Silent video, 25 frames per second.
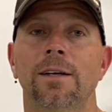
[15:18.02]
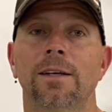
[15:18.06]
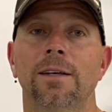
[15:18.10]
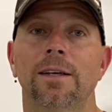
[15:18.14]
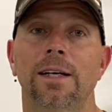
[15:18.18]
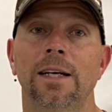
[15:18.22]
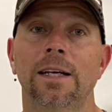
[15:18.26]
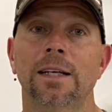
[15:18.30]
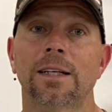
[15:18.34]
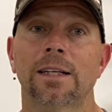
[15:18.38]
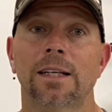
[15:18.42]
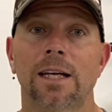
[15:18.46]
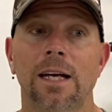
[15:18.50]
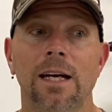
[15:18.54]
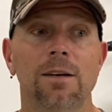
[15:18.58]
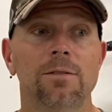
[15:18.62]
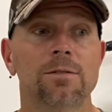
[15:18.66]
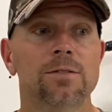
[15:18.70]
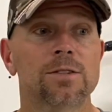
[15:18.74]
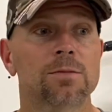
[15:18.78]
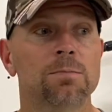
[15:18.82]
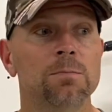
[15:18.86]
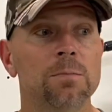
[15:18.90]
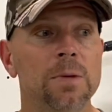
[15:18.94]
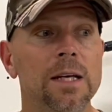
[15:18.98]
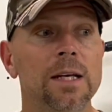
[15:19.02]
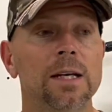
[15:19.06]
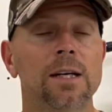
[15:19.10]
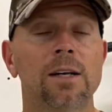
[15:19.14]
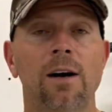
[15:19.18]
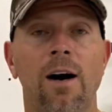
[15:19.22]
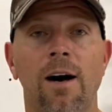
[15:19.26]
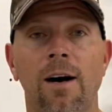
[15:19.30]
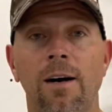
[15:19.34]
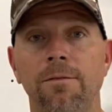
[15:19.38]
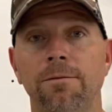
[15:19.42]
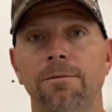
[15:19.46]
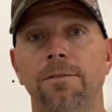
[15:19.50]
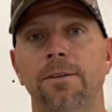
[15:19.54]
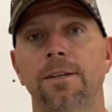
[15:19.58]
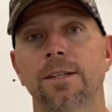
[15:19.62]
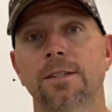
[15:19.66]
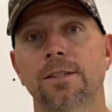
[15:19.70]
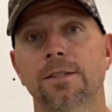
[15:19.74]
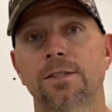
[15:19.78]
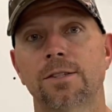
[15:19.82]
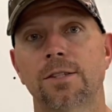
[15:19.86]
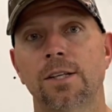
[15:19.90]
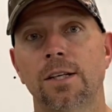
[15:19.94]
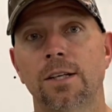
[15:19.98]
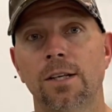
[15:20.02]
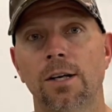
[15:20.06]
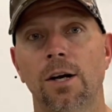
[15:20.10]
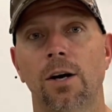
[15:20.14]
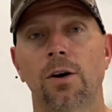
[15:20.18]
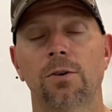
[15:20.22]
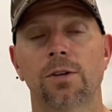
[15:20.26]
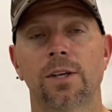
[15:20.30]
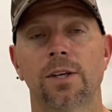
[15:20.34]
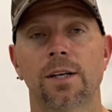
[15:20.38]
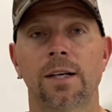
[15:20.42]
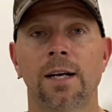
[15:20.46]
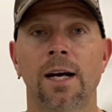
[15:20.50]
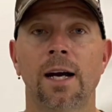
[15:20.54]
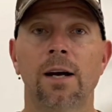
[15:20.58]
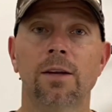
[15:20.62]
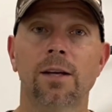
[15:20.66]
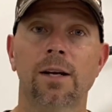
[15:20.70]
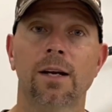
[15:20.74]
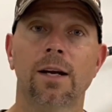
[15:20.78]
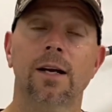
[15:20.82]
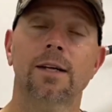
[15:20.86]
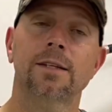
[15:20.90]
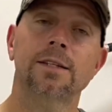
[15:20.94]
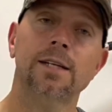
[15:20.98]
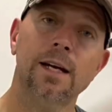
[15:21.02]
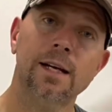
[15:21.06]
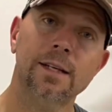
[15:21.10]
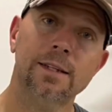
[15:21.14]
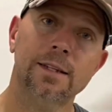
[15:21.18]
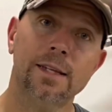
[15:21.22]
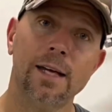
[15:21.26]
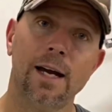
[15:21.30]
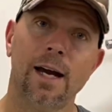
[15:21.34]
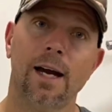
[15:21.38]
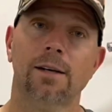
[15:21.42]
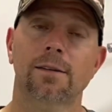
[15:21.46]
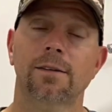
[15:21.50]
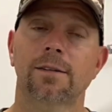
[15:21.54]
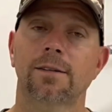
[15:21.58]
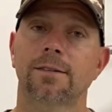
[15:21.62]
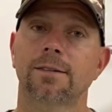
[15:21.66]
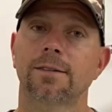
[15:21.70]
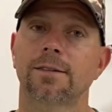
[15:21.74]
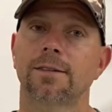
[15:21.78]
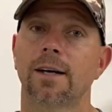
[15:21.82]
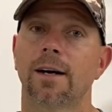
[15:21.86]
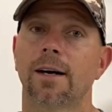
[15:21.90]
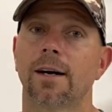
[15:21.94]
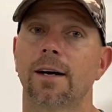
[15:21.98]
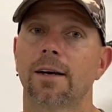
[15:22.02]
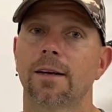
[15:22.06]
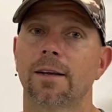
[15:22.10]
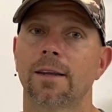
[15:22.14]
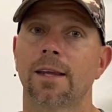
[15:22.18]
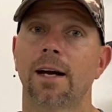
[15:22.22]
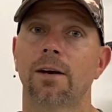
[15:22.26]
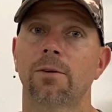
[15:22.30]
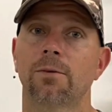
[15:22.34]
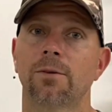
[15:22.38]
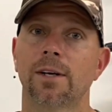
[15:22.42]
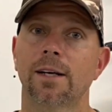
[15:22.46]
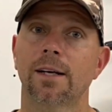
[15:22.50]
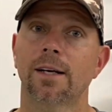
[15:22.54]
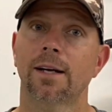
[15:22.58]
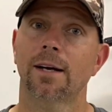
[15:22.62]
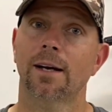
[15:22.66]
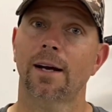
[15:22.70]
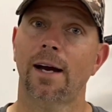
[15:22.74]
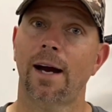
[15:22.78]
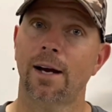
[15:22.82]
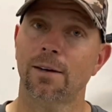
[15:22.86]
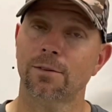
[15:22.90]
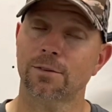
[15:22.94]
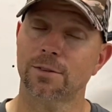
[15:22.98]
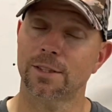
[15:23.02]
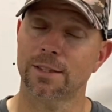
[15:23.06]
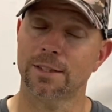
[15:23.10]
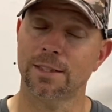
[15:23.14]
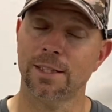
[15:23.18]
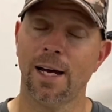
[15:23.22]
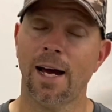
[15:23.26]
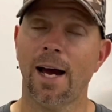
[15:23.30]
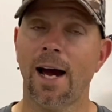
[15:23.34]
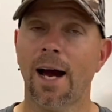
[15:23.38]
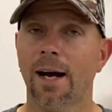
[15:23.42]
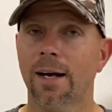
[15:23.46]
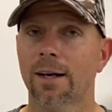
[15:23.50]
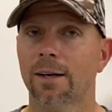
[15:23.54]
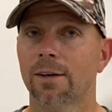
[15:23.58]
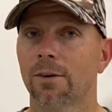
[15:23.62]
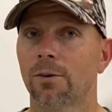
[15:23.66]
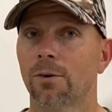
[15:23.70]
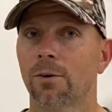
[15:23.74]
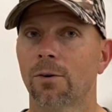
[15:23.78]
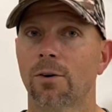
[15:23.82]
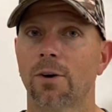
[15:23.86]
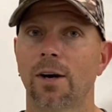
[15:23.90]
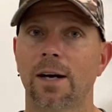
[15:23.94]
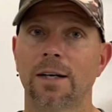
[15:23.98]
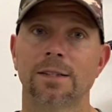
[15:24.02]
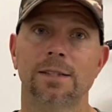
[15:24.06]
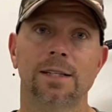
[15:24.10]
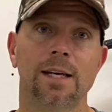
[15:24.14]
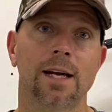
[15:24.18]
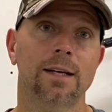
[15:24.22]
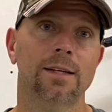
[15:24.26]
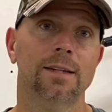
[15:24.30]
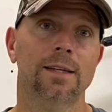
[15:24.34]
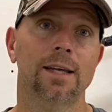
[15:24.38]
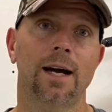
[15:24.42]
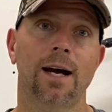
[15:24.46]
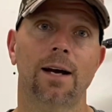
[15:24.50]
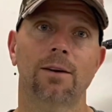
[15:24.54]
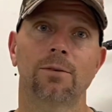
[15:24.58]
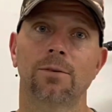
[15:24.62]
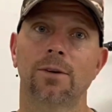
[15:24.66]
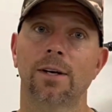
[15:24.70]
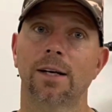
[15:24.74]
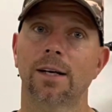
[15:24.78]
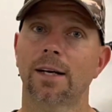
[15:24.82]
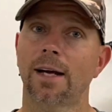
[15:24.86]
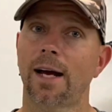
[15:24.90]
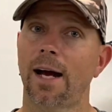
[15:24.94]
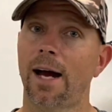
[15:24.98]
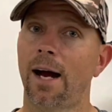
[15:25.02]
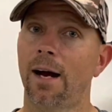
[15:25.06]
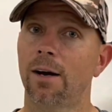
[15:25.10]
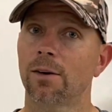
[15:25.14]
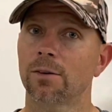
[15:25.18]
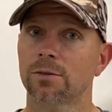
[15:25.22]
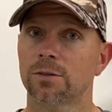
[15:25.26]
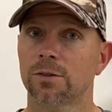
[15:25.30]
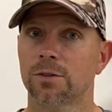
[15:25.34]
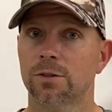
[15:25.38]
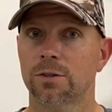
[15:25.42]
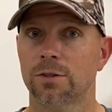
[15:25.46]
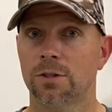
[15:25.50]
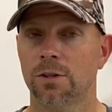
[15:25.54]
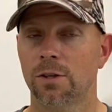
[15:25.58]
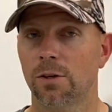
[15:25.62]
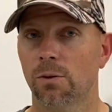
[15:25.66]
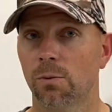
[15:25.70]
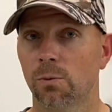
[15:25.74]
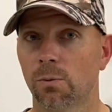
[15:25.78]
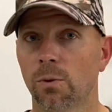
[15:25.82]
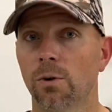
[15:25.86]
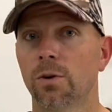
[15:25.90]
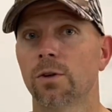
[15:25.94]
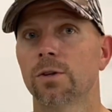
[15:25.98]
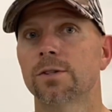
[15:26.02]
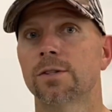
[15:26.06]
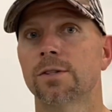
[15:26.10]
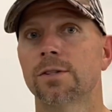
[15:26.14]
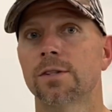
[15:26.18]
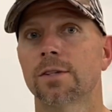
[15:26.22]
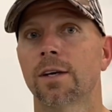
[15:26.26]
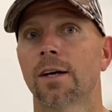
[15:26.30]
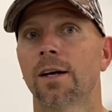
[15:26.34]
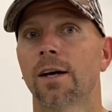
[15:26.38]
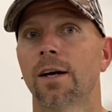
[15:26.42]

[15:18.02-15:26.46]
it gives me confidence to know that now that I take that rig out to tack, or I take that rig out to the woods,